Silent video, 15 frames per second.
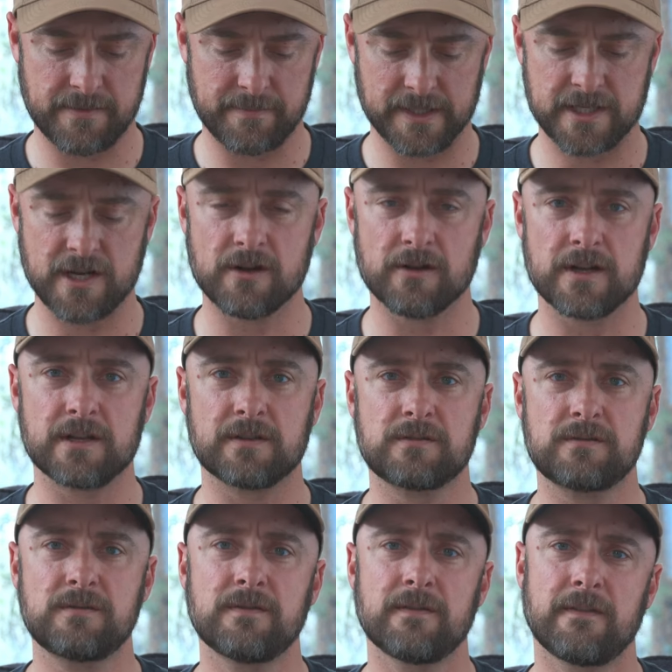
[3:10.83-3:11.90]
The
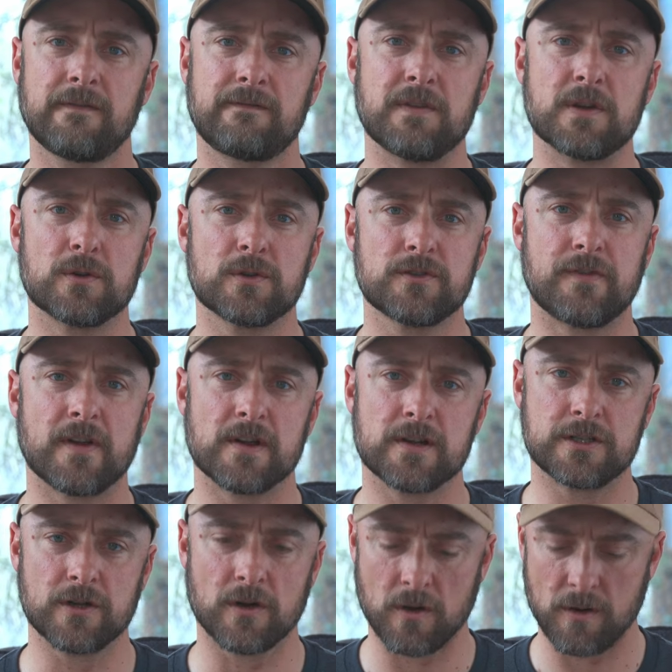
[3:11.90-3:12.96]
material feels very
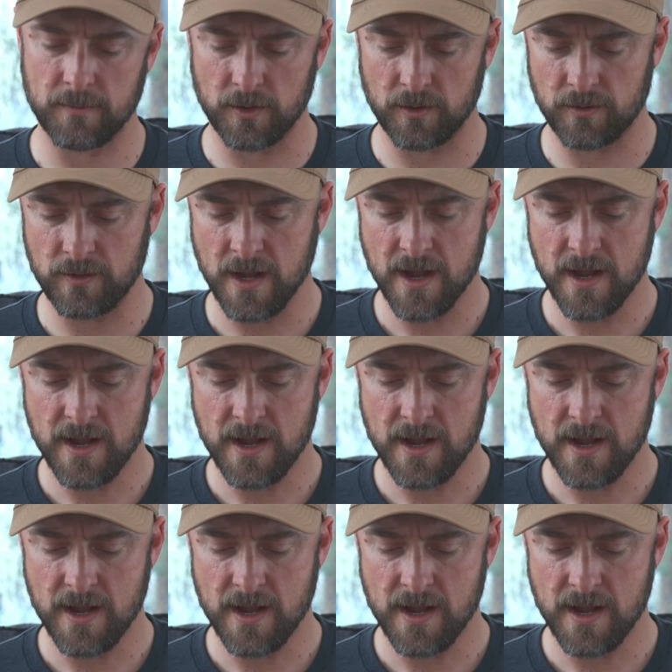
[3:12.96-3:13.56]
durable.